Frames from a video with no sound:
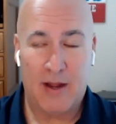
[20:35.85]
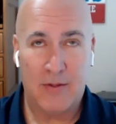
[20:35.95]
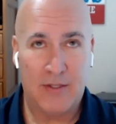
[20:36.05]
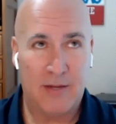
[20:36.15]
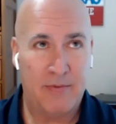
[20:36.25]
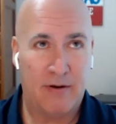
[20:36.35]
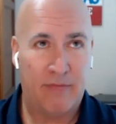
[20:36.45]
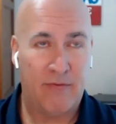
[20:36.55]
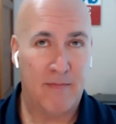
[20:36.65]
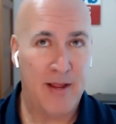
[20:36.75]
I was up there
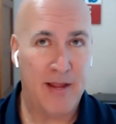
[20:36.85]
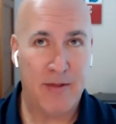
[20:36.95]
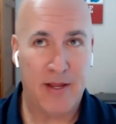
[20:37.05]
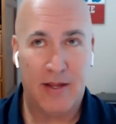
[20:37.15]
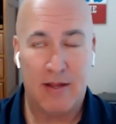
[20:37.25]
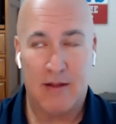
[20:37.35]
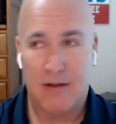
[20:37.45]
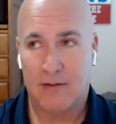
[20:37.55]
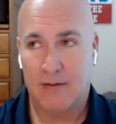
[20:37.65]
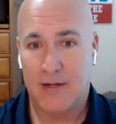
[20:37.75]
for maybe
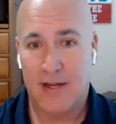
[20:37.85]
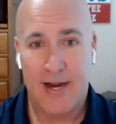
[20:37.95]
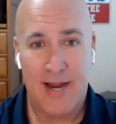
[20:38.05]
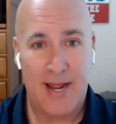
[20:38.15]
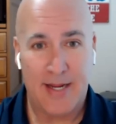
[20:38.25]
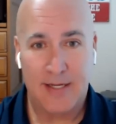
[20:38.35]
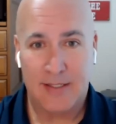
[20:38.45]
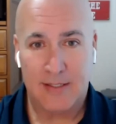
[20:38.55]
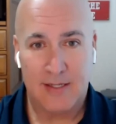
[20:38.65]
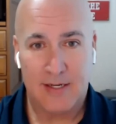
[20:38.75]
ten
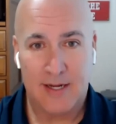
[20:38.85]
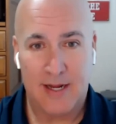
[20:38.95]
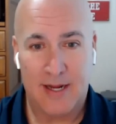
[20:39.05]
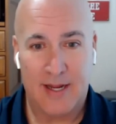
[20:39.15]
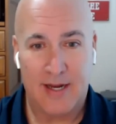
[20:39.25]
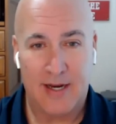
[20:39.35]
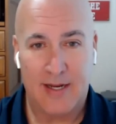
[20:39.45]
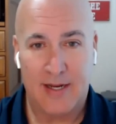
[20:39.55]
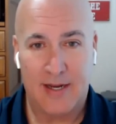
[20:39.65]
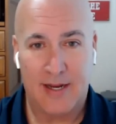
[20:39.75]
days, and
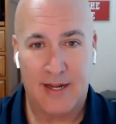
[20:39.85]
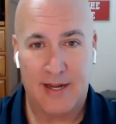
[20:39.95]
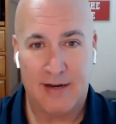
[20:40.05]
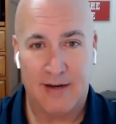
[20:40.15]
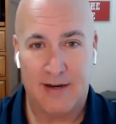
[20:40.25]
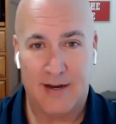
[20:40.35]
it,